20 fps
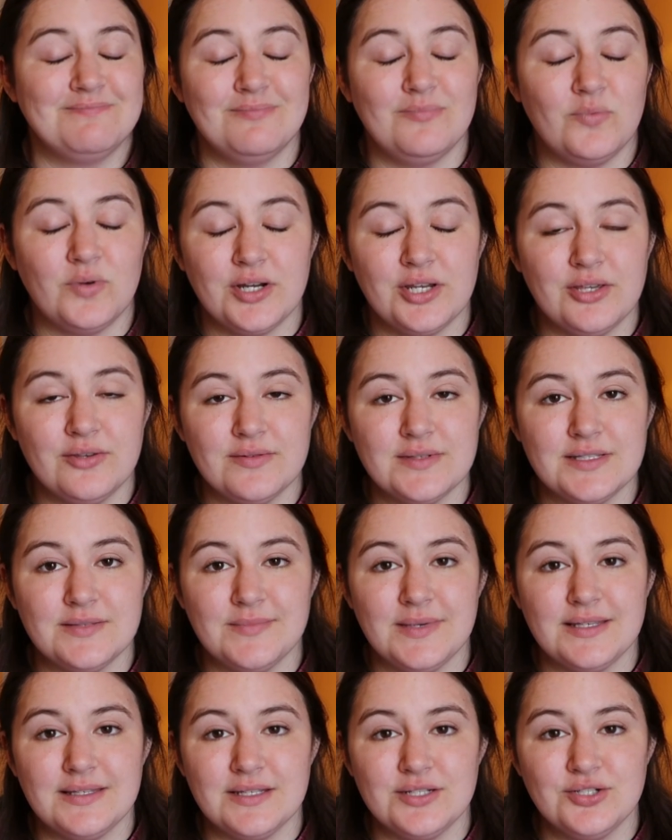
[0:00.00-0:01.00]
What do you use to
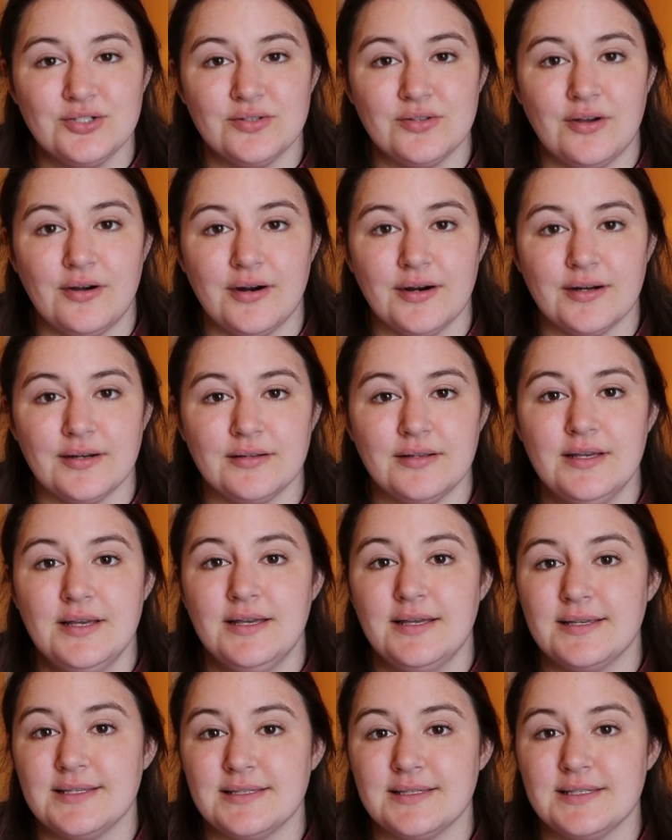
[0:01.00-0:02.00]
make digital art?
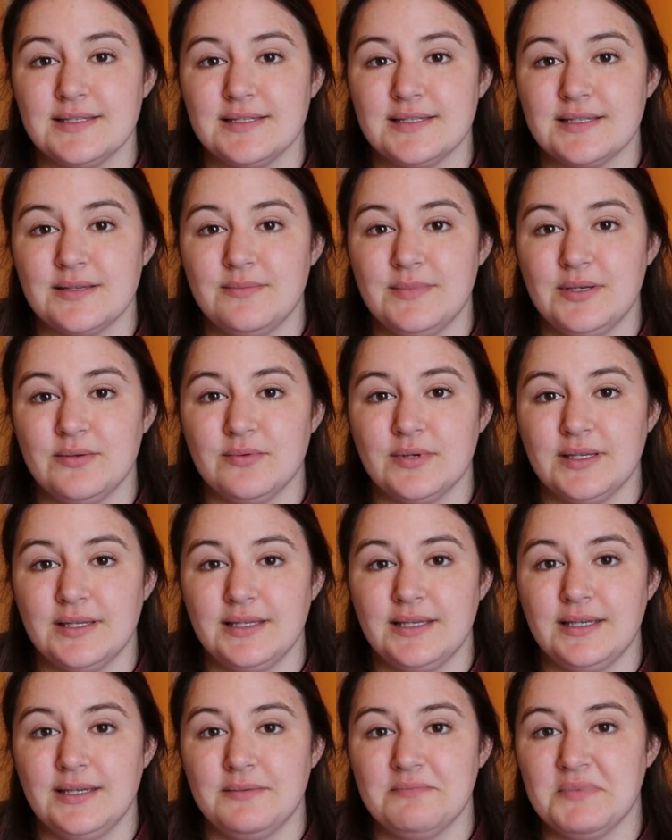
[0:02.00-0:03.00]
This can be
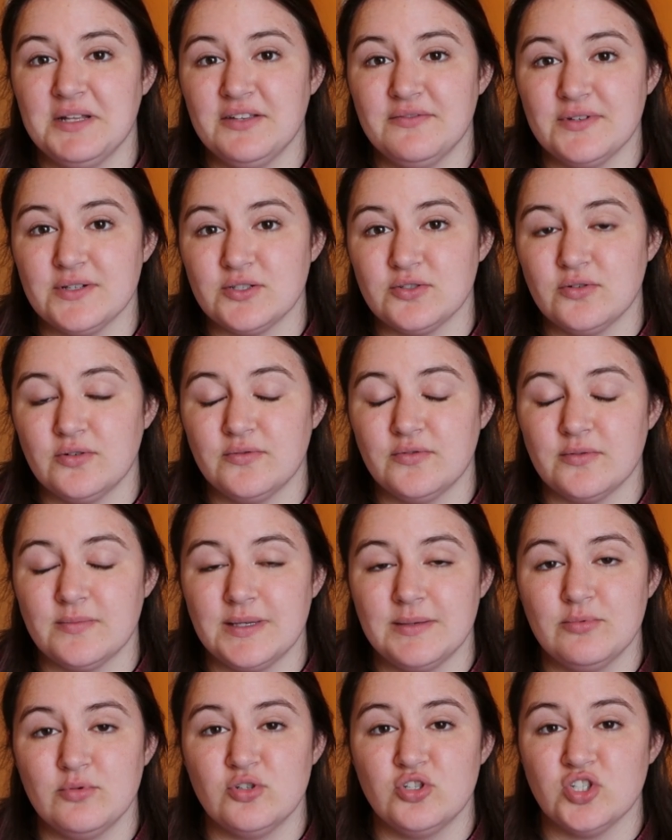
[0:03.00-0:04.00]
really beneficial for
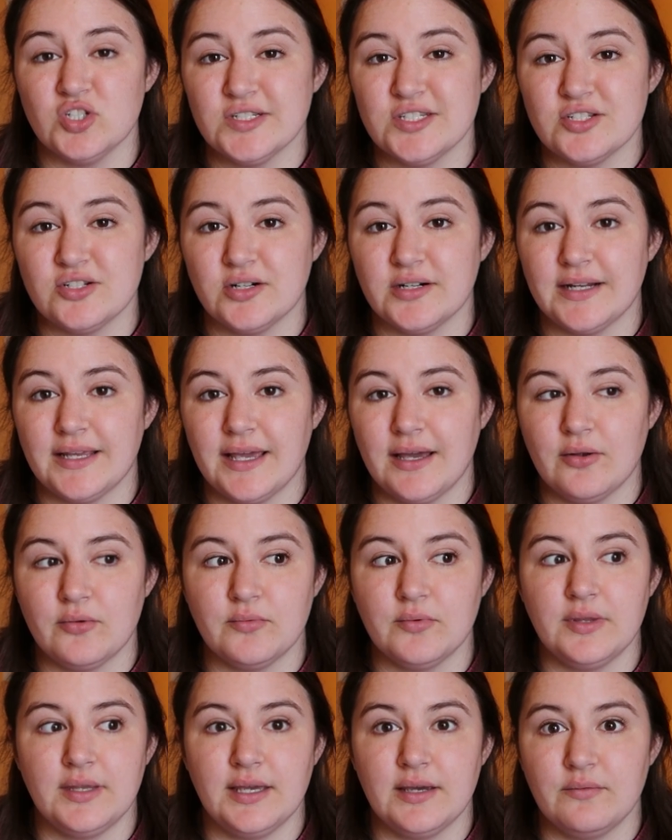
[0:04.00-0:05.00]
people just starting out and
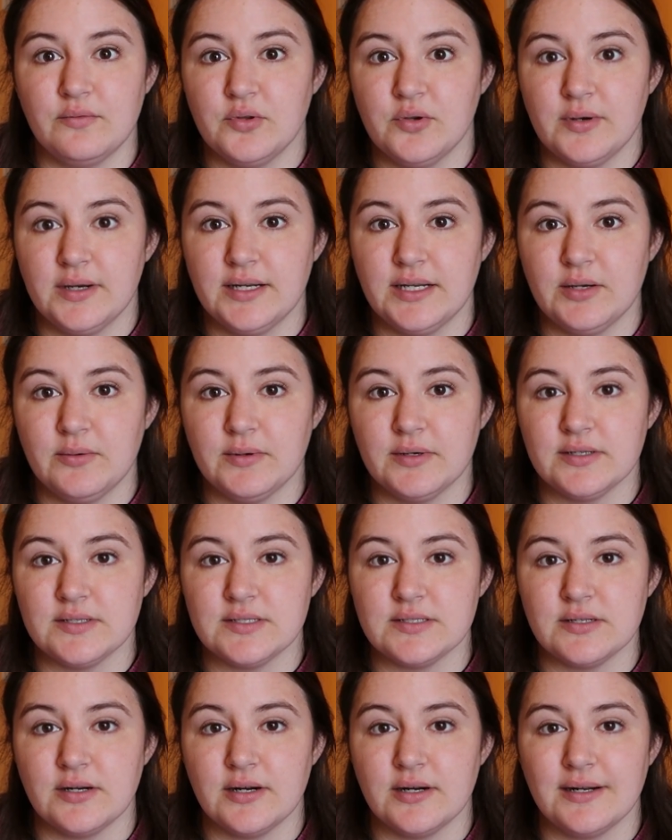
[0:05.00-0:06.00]
really have no idea where to
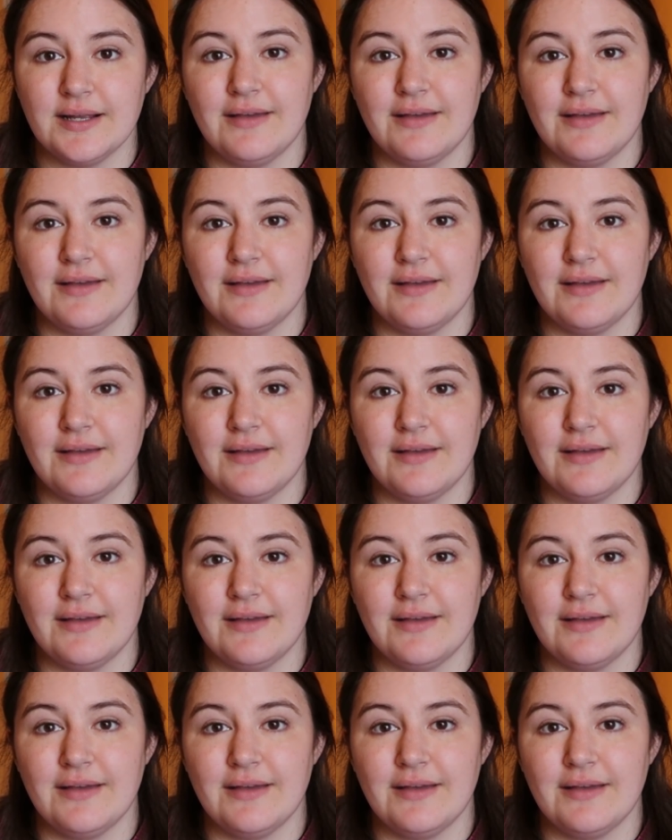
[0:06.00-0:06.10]
start.